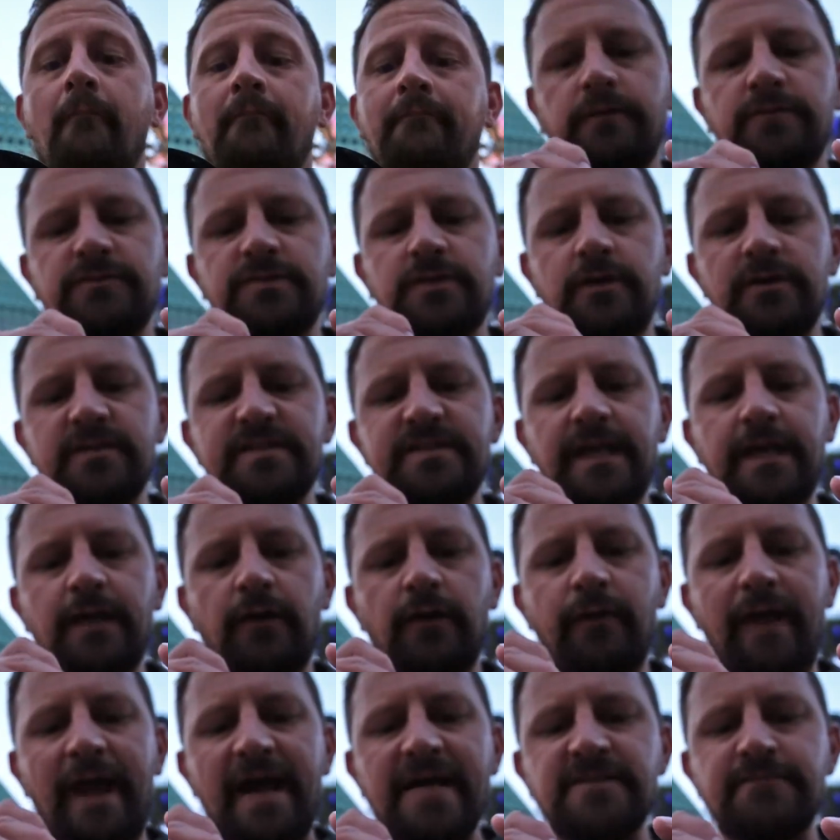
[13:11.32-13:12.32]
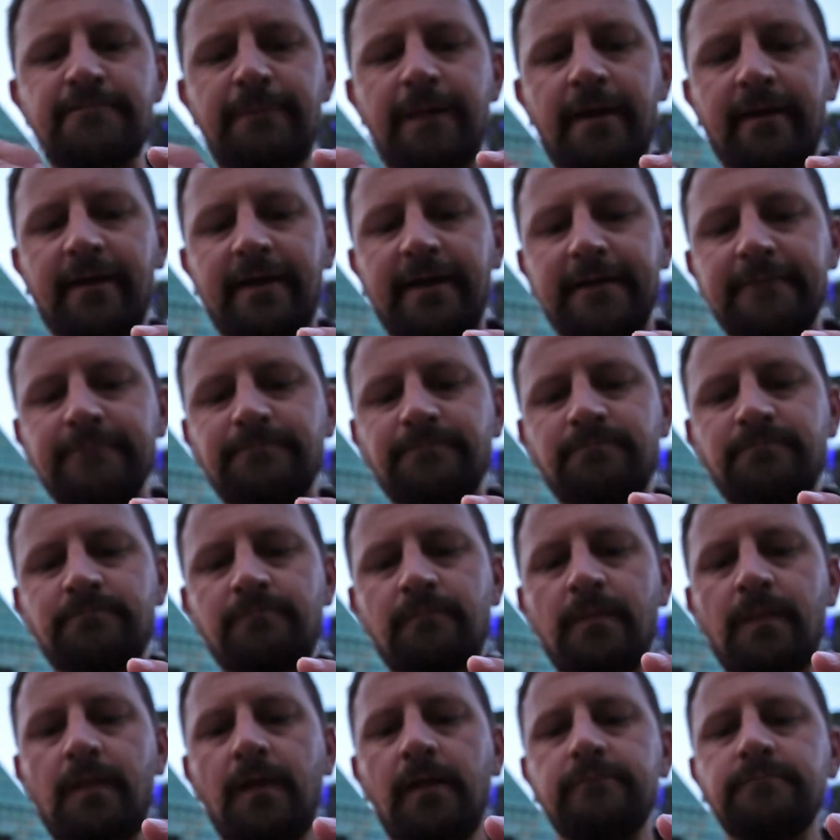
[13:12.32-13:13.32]
Mm. So it's like a raspberry
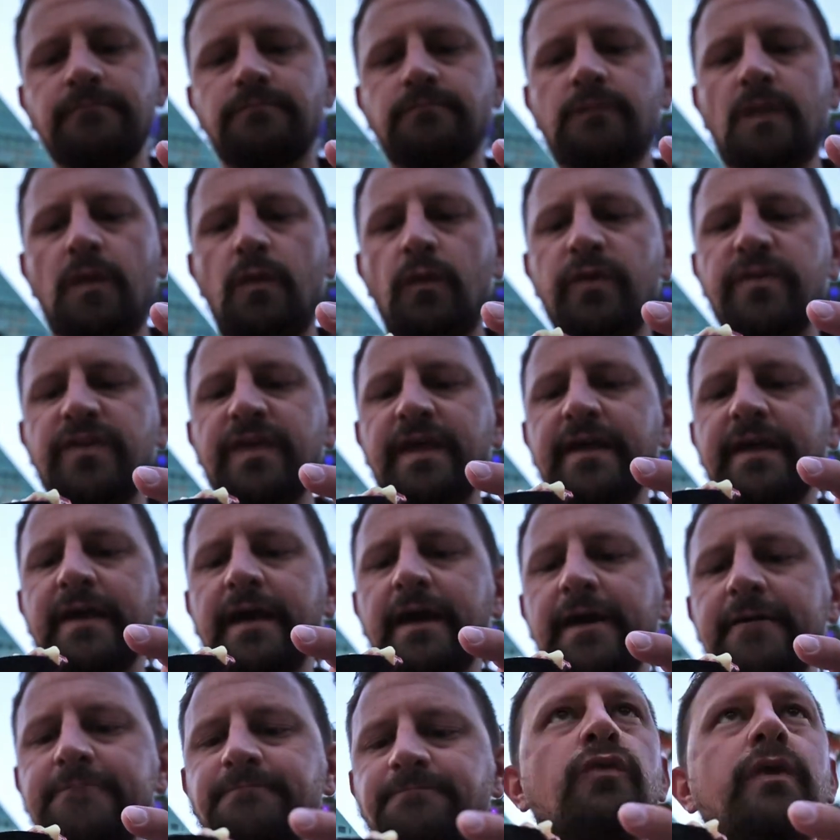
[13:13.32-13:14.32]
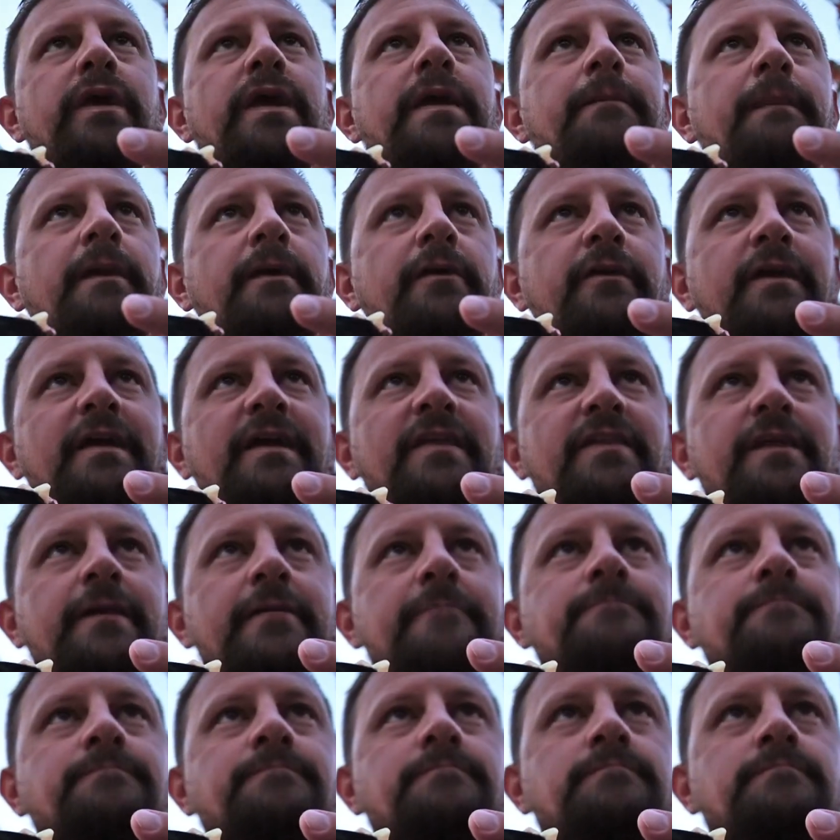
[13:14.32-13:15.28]
with like a um, cream underneath it.